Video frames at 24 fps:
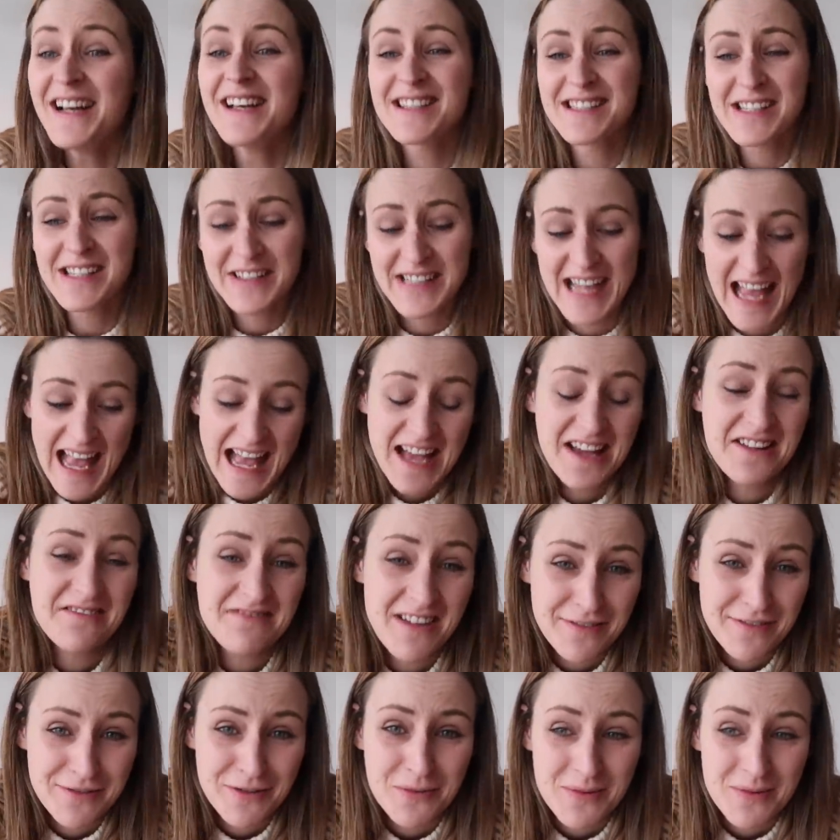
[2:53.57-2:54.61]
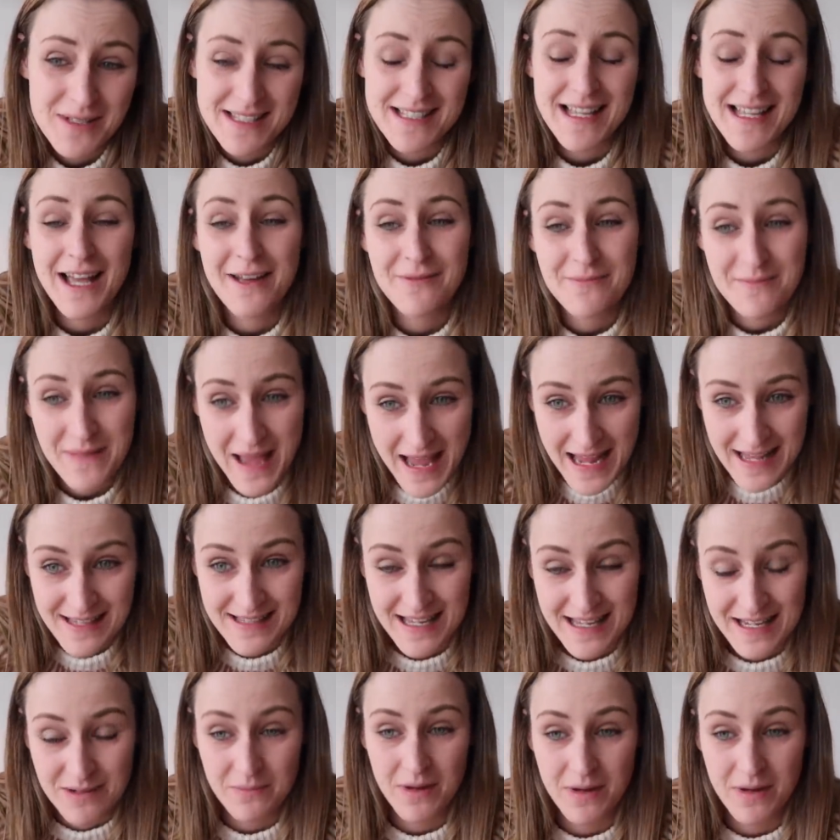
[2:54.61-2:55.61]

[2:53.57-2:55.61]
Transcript: So yeah, Unravel was amazing.